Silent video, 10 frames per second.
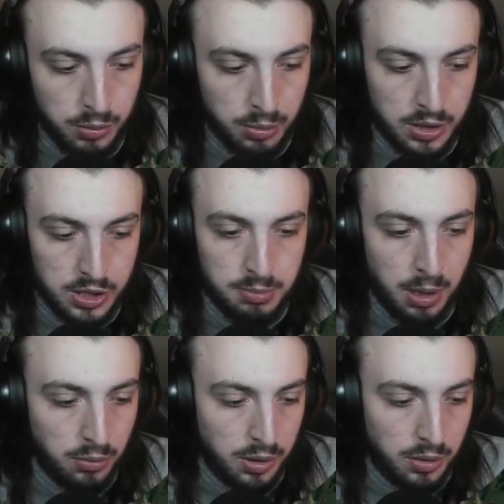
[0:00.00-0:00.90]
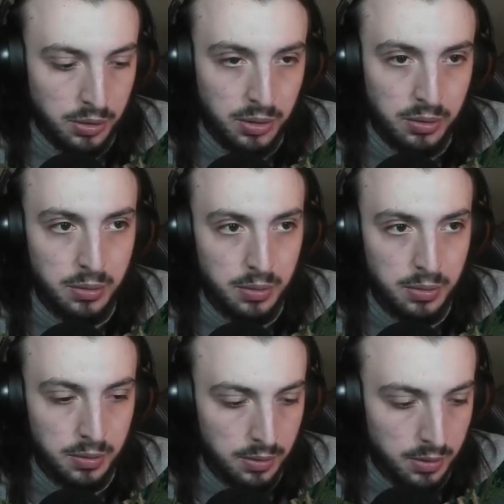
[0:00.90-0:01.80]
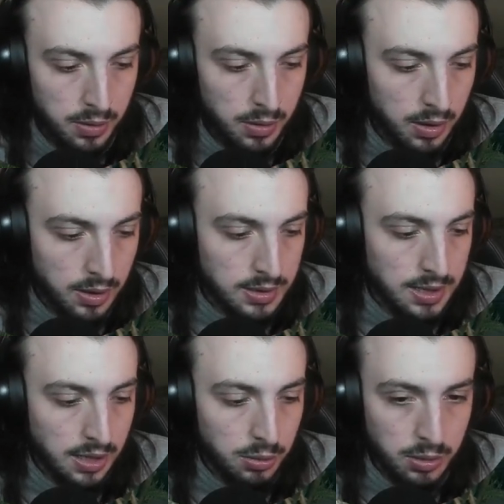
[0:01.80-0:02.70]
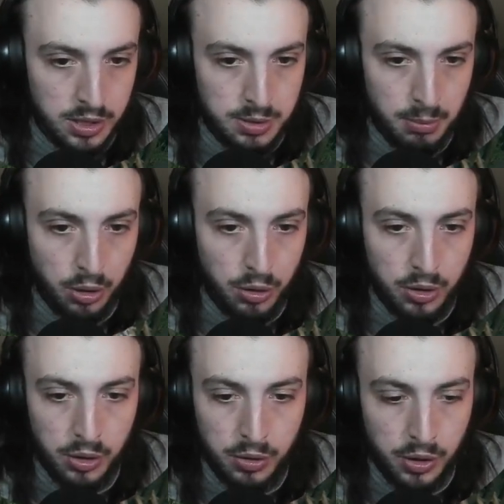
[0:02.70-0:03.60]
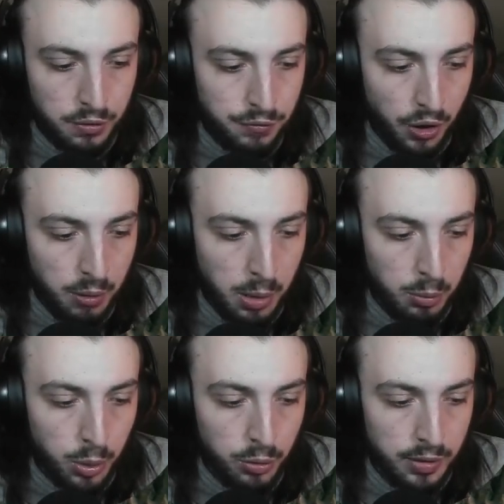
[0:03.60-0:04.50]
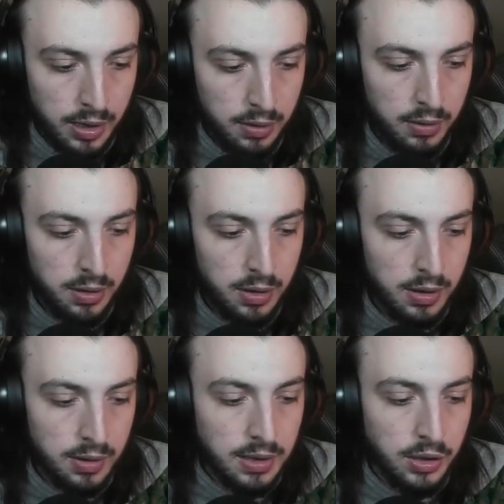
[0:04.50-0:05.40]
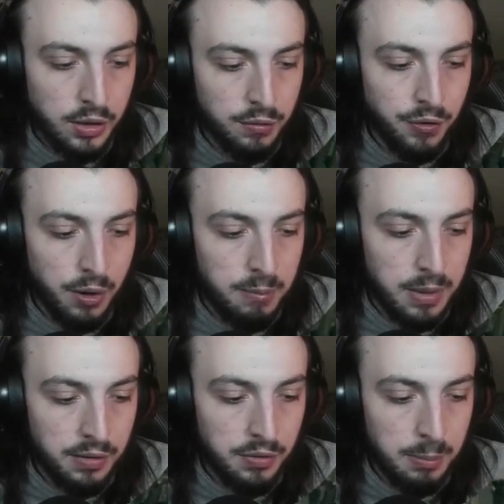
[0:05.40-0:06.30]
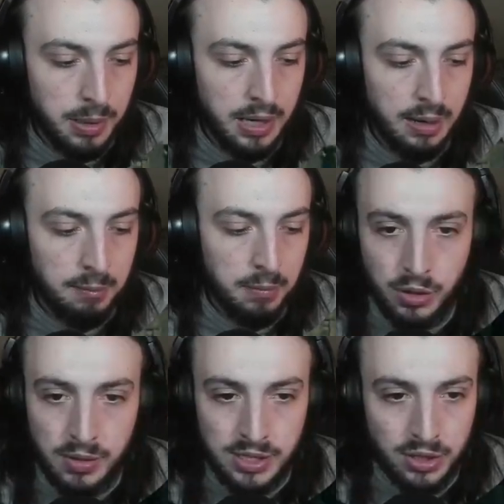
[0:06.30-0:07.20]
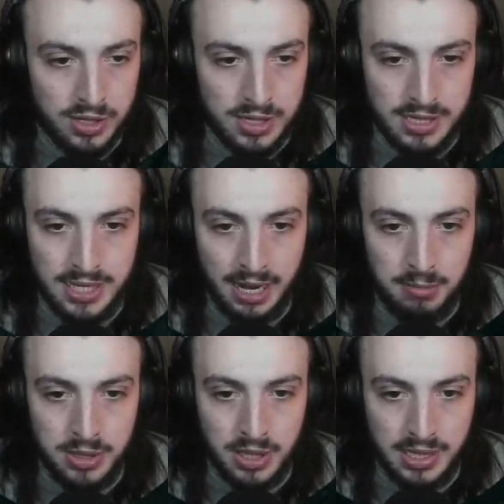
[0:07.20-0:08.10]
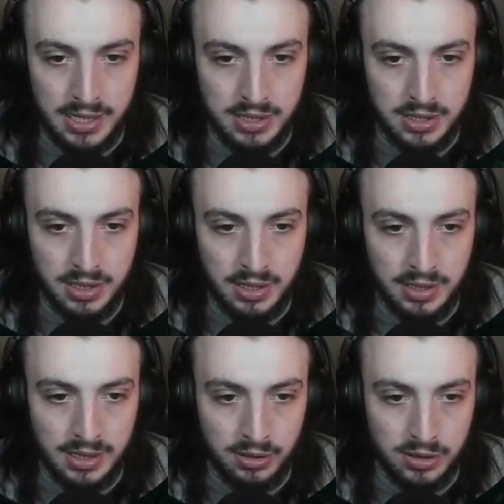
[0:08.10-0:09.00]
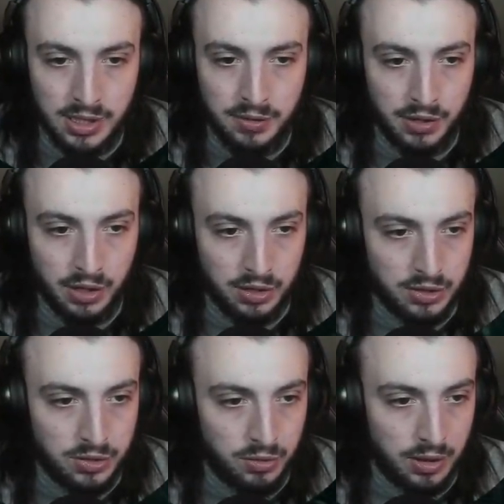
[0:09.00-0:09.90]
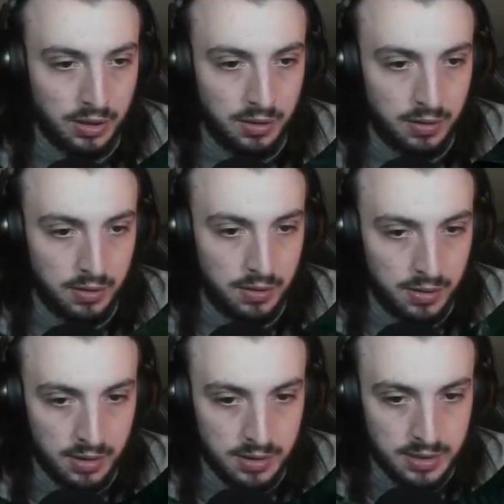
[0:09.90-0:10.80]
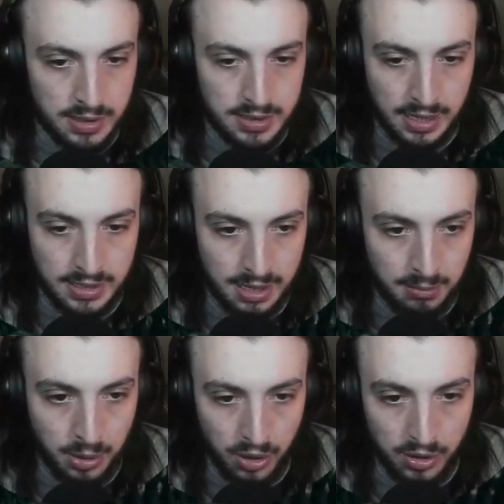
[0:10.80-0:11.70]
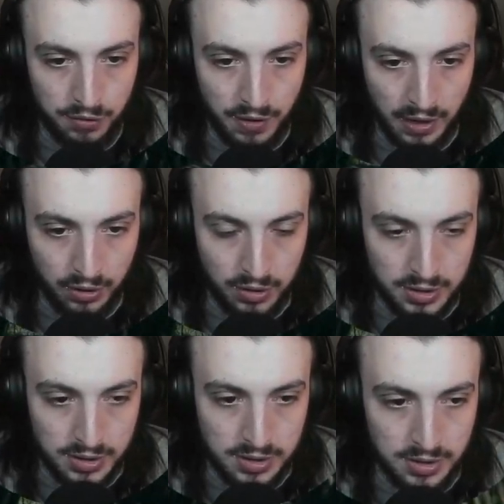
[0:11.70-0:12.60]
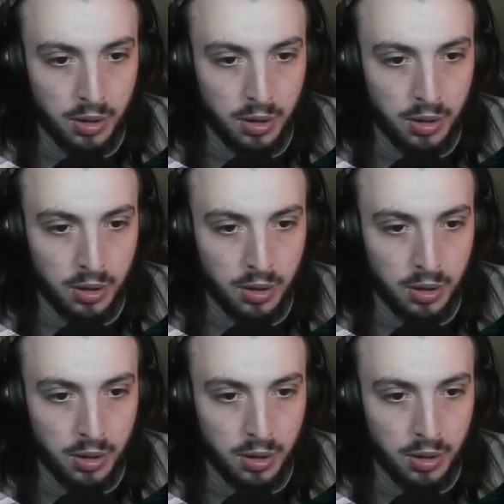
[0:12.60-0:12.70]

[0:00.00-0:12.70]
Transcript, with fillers: You want the smoke, don't you? I can tell you want the smoke. You can fight my warrior. Then you can fight me if you beat him. Joe, this guy's the same as the geezers in the DLC for Dark Souls 3. He's the exact same guy, the fat guys.